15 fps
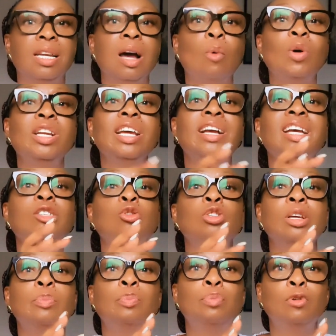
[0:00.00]
when they get to
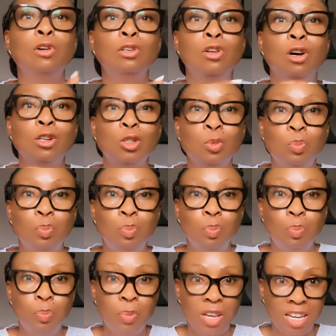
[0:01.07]
the product
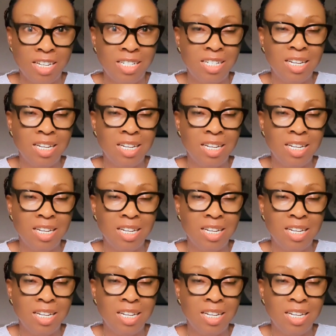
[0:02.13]
page,